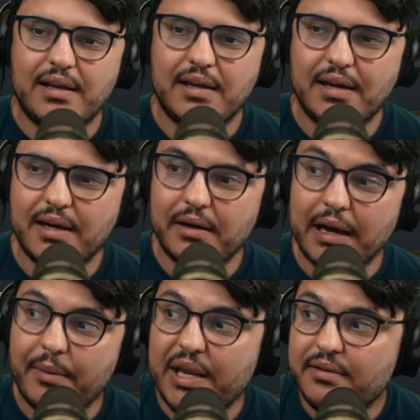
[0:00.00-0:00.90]
I
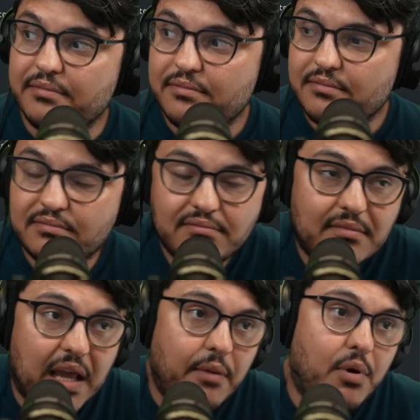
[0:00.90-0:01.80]
mean,
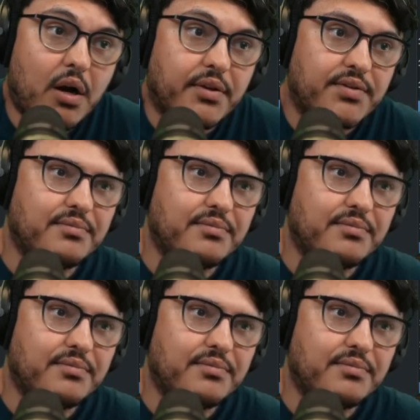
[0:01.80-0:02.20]
it works.